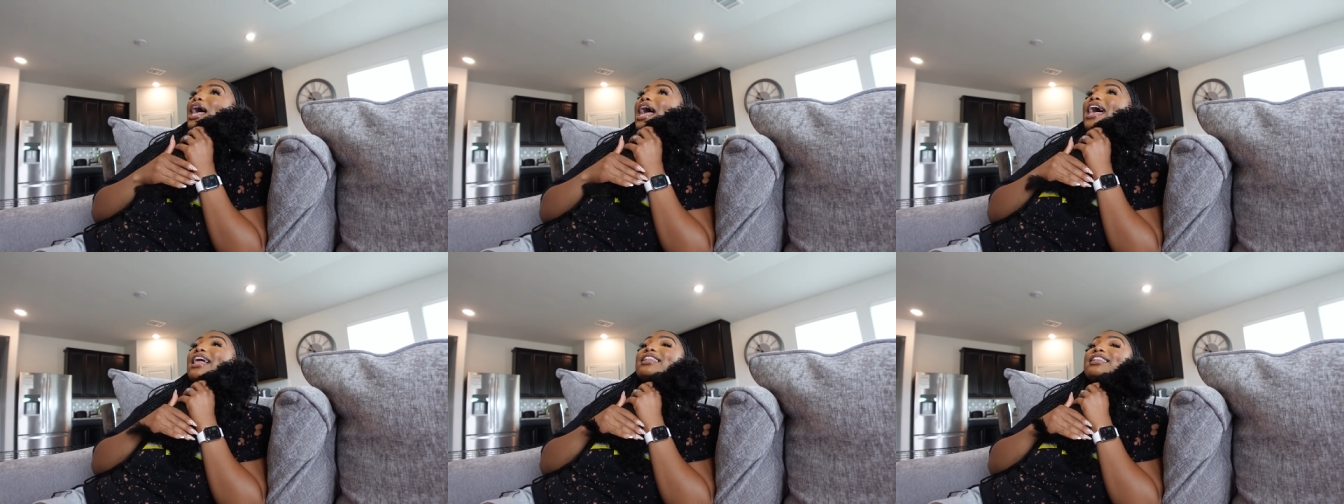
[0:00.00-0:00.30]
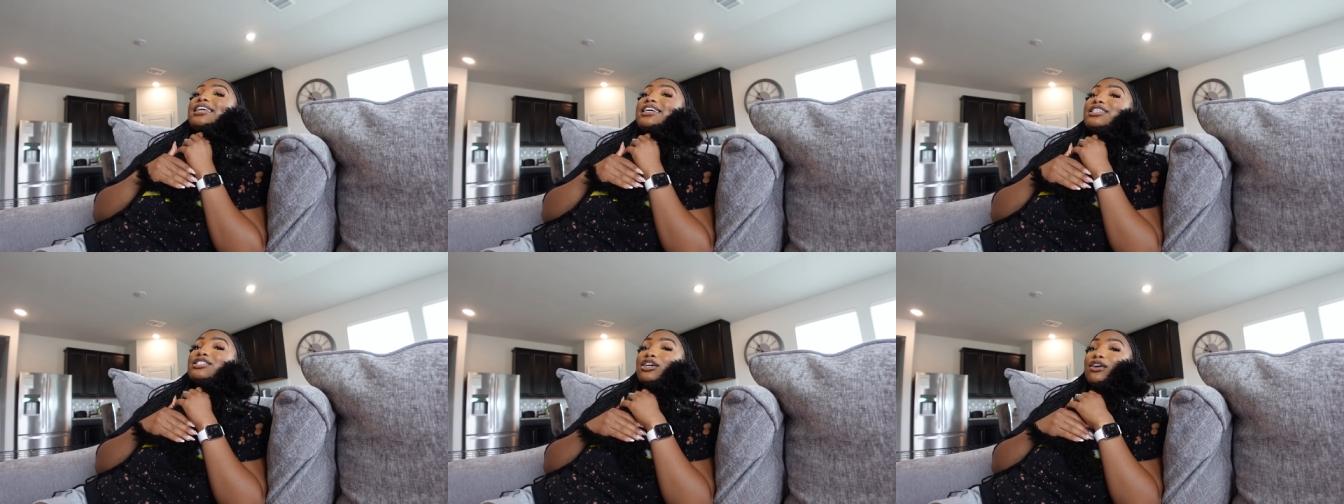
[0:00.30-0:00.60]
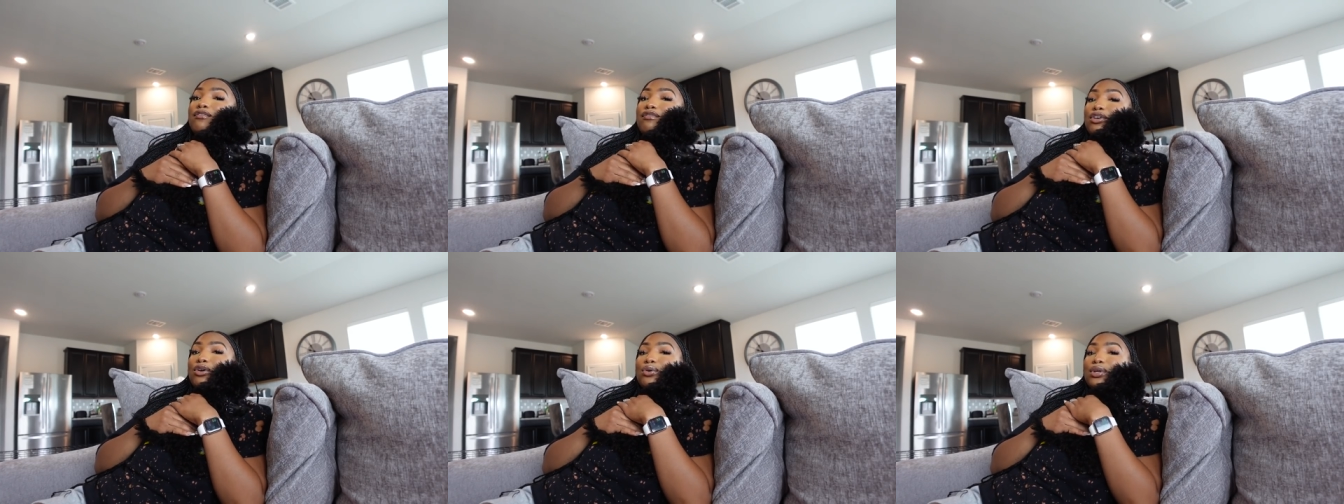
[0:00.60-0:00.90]
at least
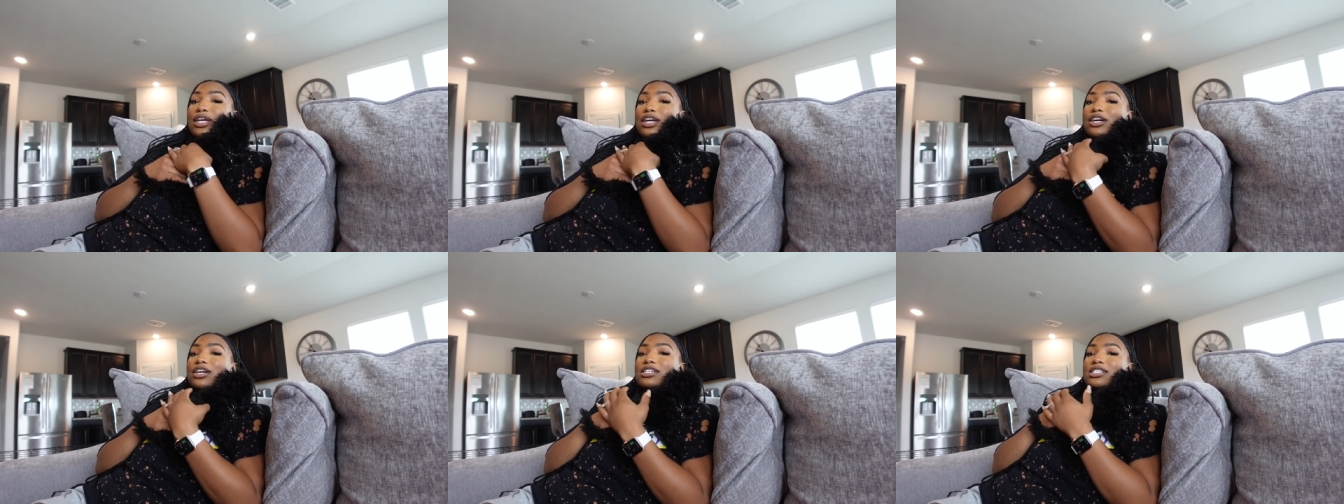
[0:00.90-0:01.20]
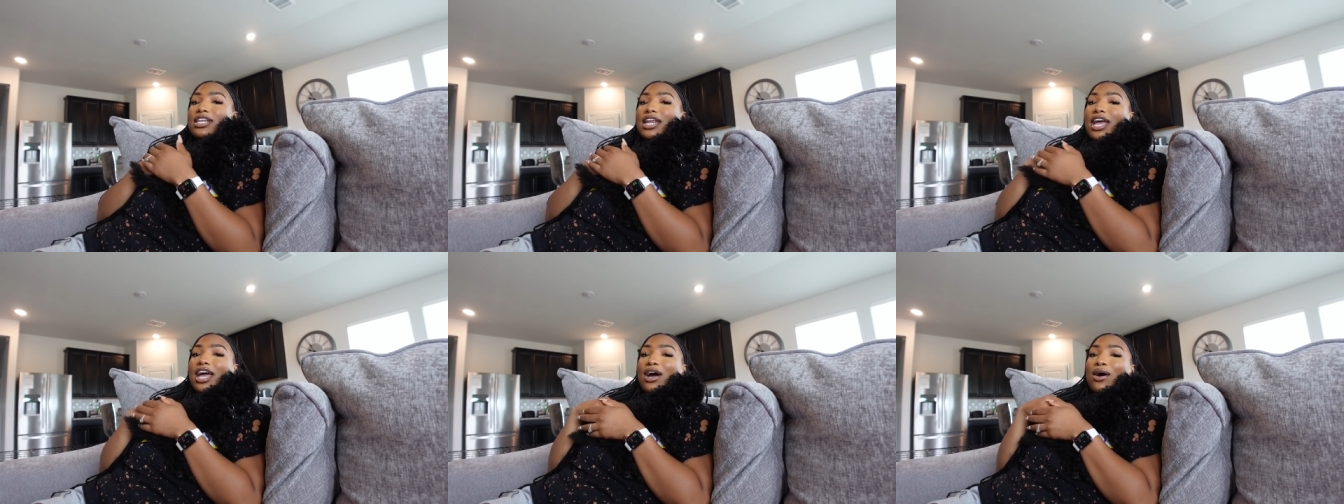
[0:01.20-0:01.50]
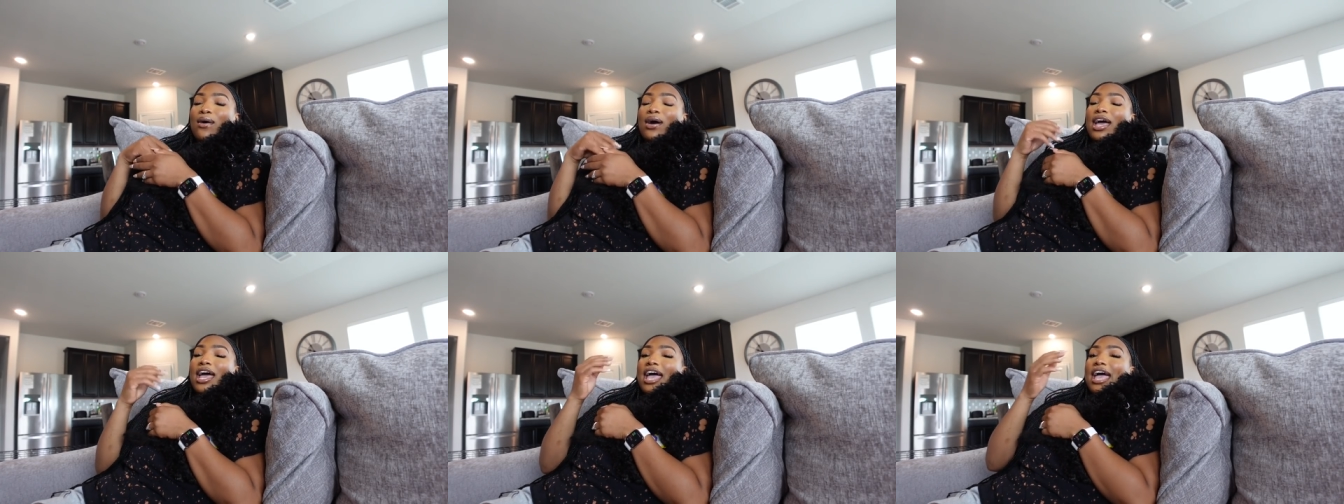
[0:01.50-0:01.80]
a few years
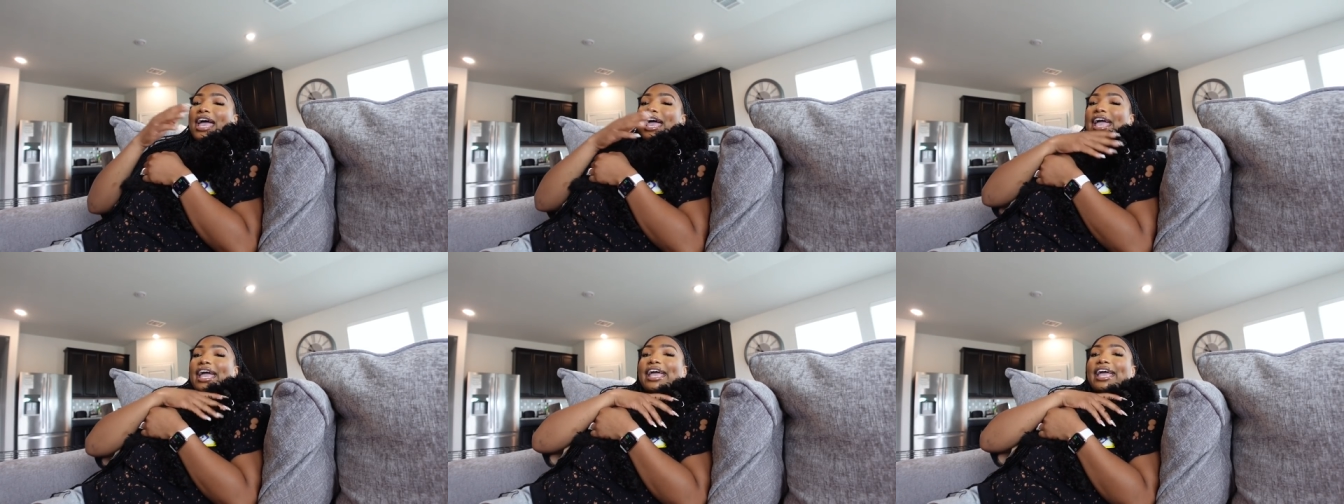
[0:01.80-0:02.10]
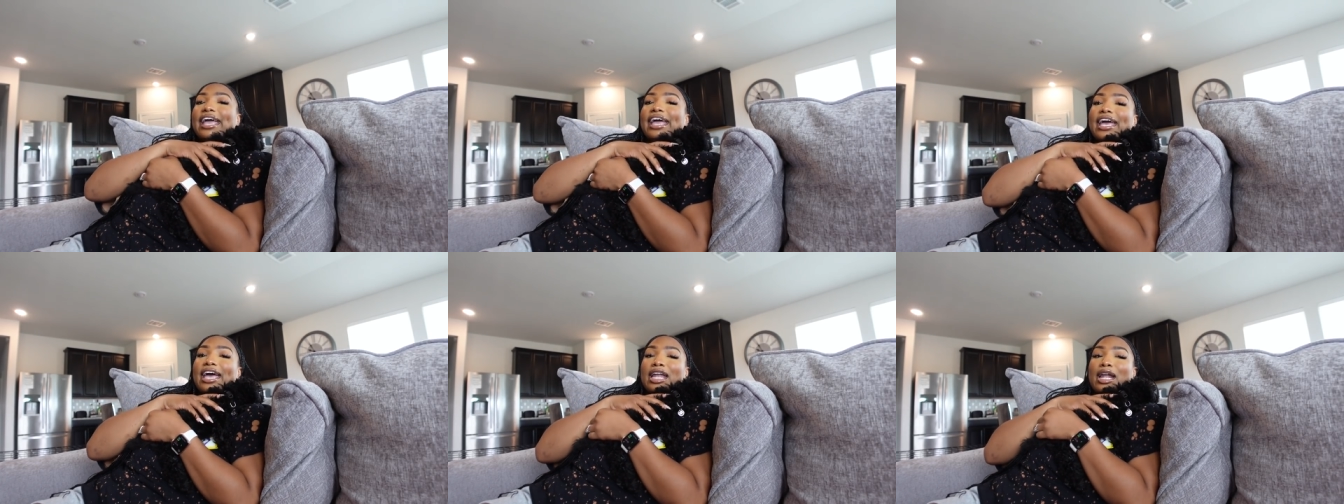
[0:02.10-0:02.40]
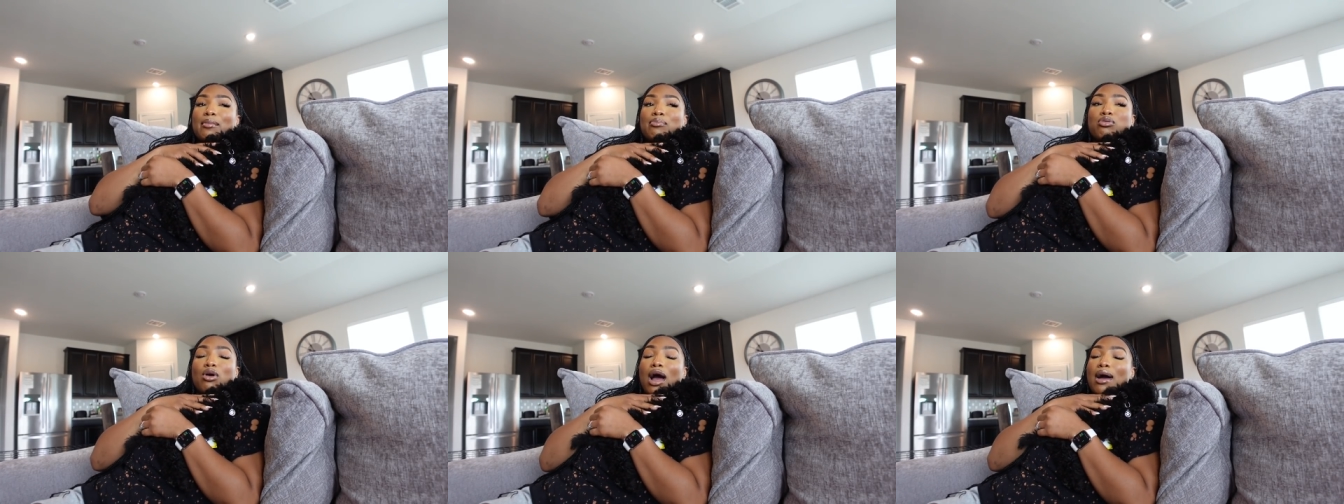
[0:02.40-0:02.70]
now.
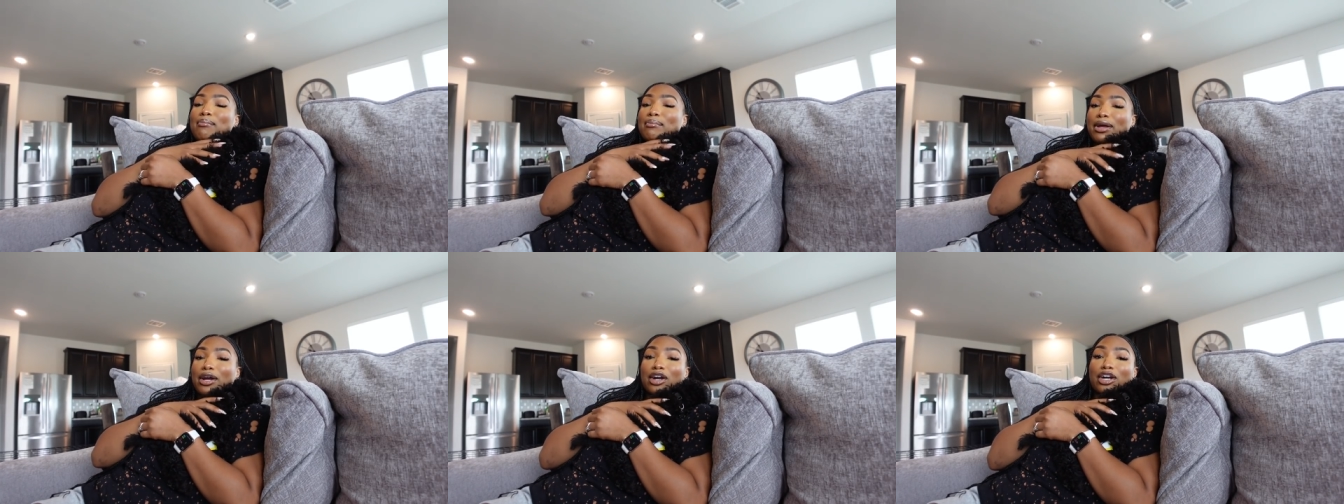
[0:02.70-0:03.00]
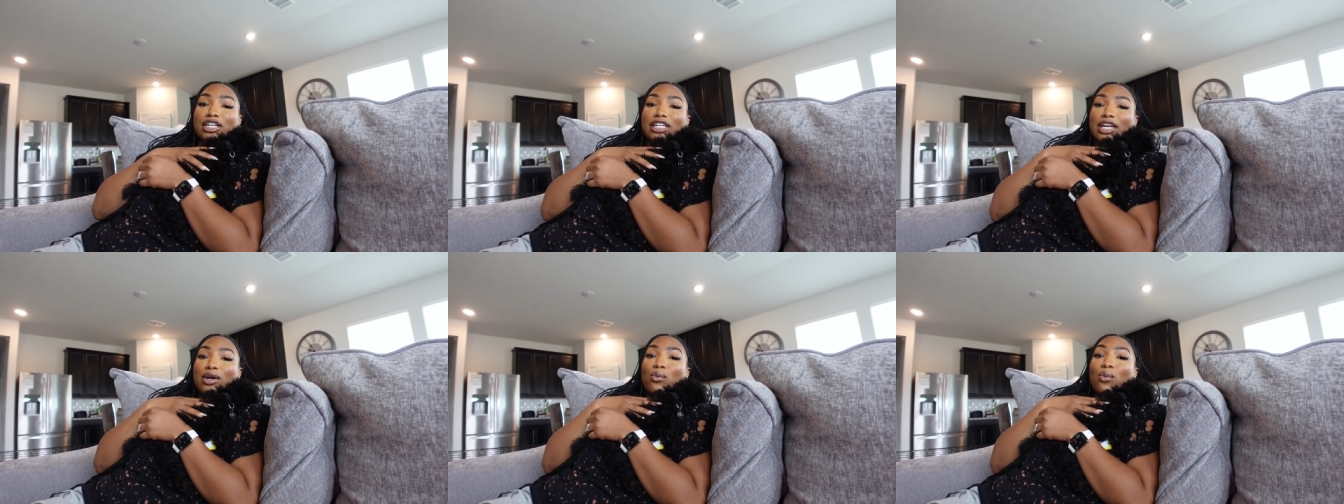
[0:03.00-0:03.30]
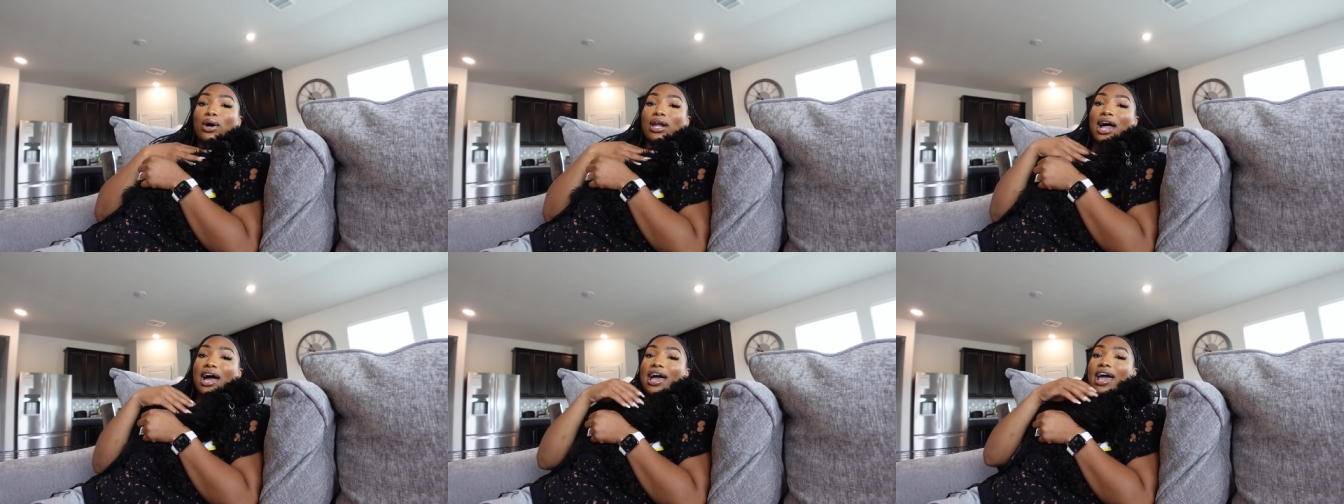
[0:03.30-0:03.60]
And primarily
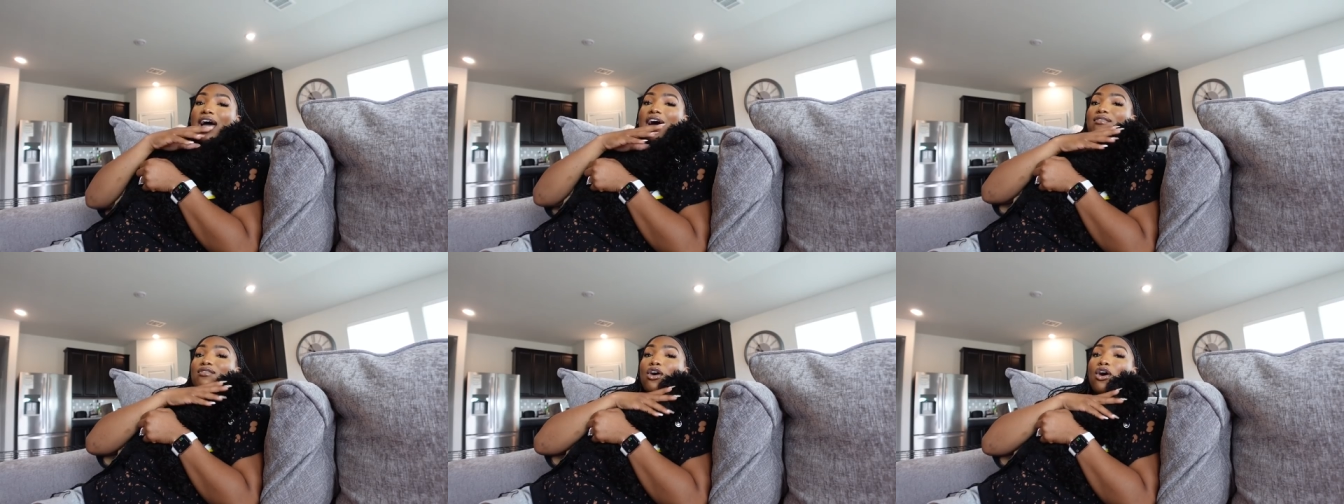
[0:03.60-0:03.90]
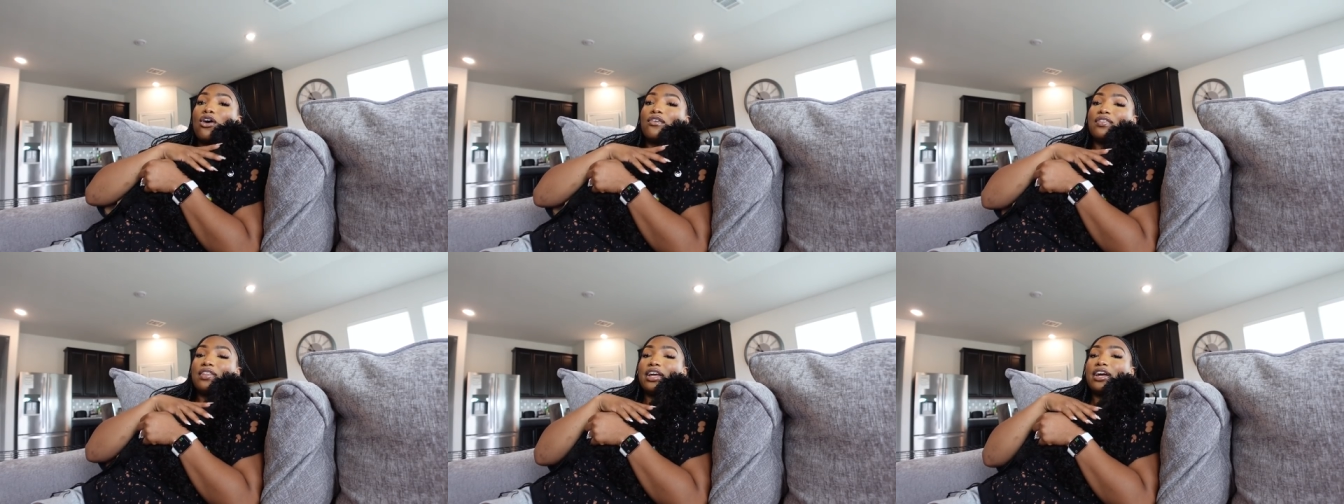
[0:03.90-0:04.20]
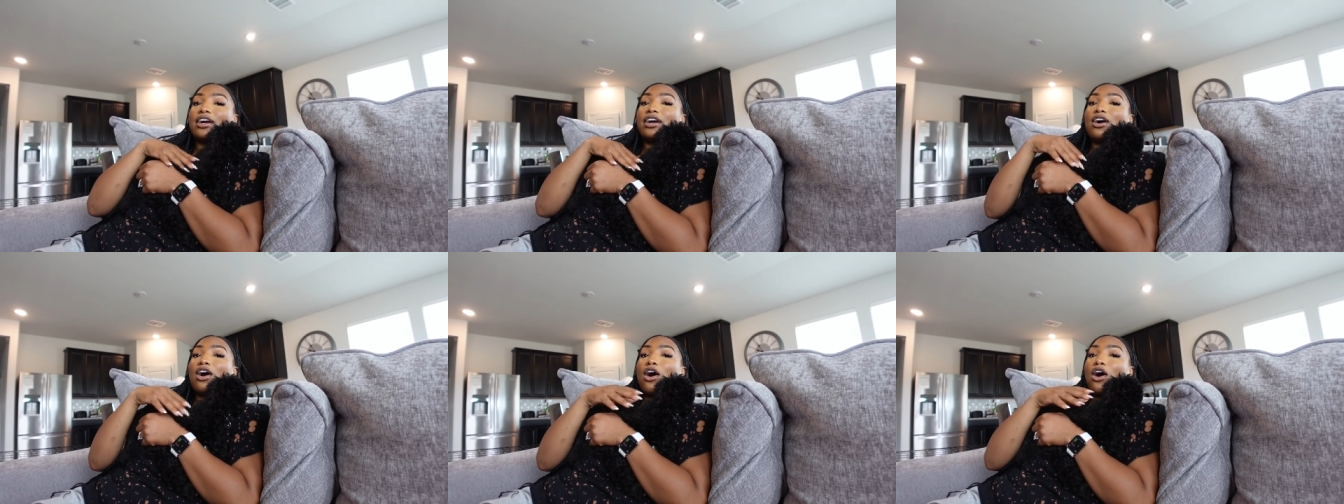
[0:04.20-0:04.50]
what I have on there